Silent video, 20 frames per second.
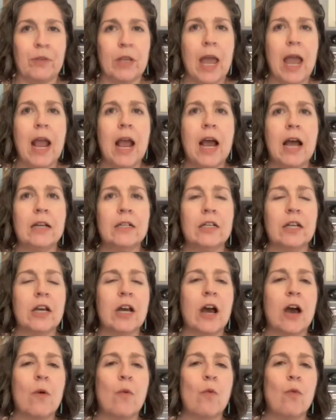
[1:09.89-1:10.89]
And
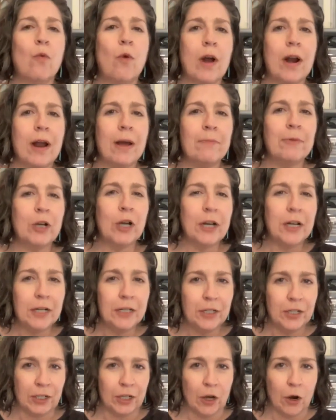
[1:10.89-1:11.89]
what I'm going to
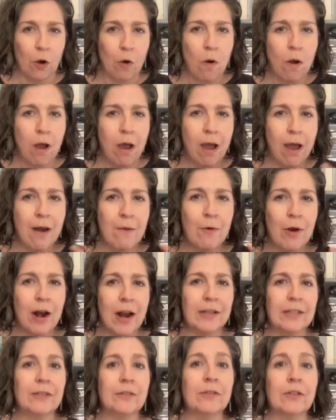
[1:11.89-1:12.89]
do, and what I
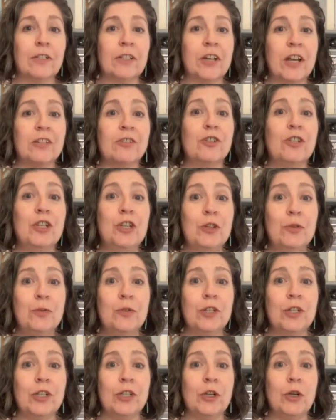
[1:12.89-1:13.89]
suggest you
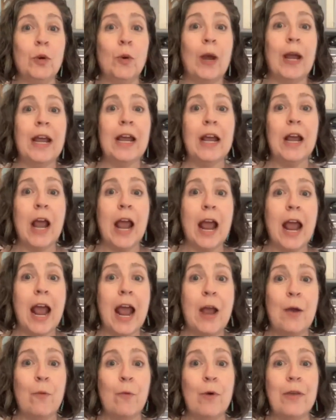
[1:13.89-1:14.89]
do
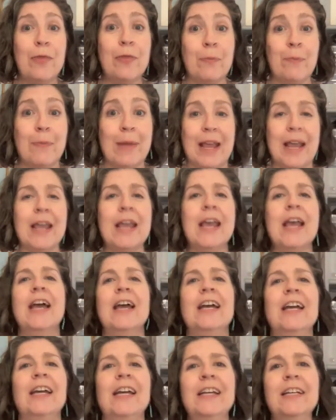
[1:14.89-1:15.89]
with me,
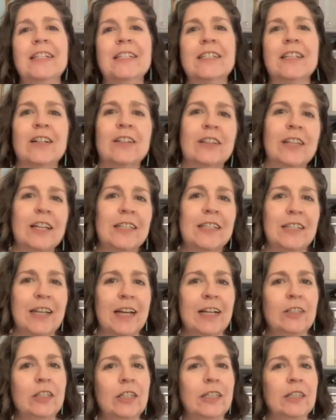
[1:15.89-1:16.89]
is let's
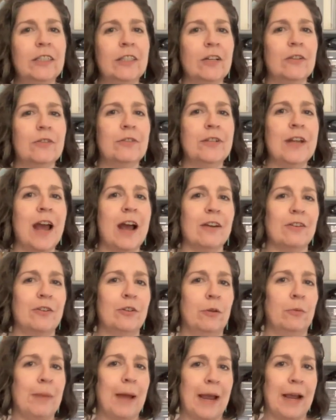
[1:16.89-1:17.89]
take a look at those
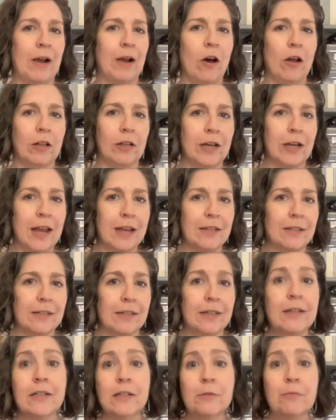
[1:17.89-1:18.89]
national bank holidays
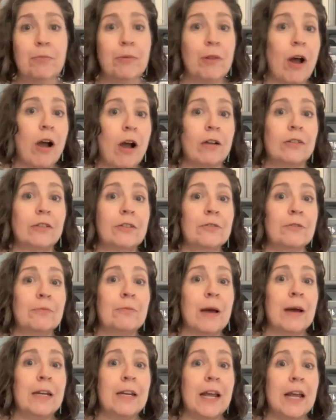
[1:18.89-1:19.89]
and just block those
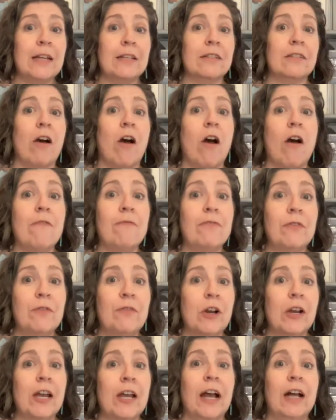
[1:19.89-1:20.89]
Mondays off of
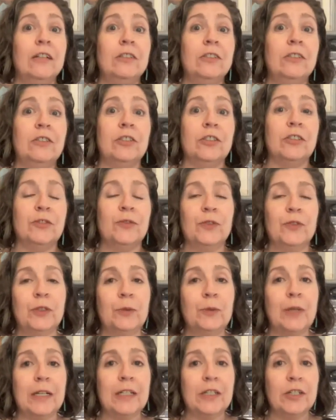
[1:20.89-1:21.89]
our calendars for
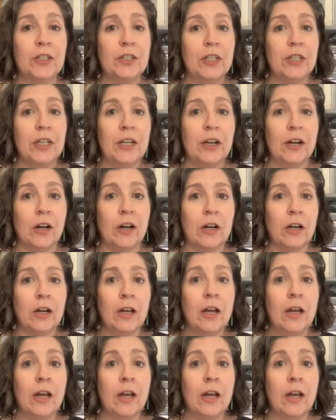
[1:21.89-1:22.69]
the rest of the year